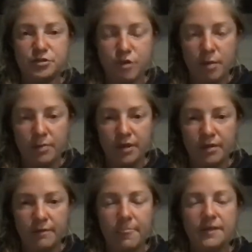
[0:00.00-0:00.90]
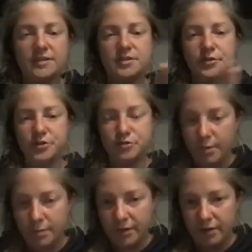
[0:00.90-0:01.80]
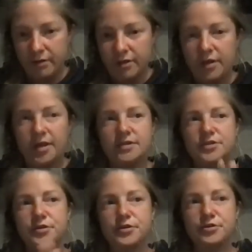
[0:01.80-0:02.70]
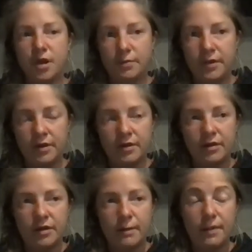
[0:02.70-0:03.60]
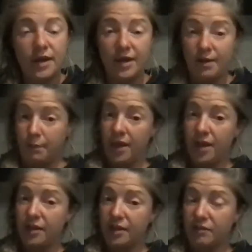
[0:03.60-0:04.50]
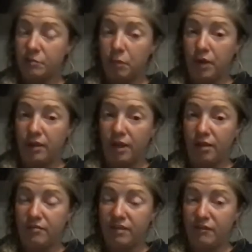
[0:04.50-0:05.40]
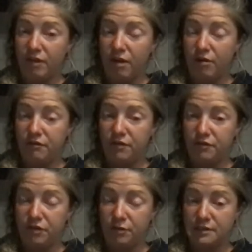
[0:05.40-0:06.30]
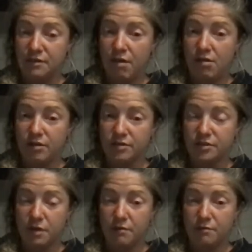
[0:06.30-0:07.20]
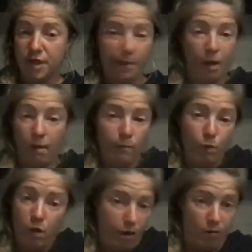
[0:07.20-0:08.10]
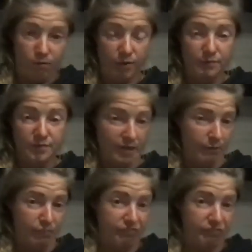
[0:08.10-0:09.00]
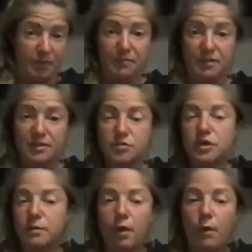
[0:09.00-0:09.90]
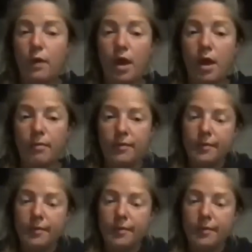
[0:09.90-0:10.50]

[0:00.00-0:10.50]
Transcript: dropping, and it started dropping, and it started dropping. But I had made at this point like $750. So I bought more. I was like, maybe this will keep going up.